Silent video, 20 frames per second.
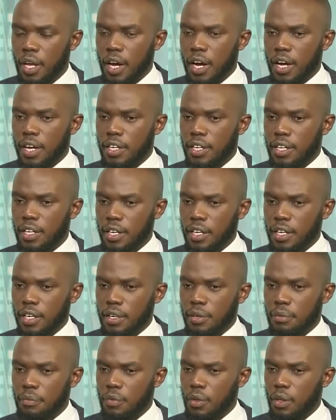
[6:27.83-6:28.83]
And
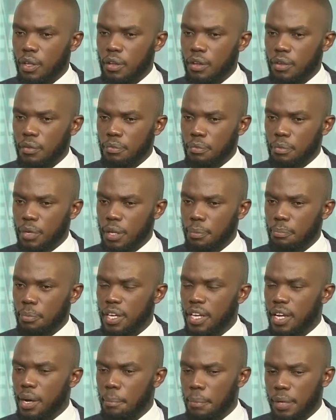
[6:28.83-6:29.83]

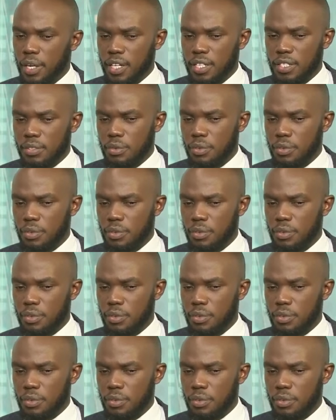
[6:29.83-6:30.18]
big companies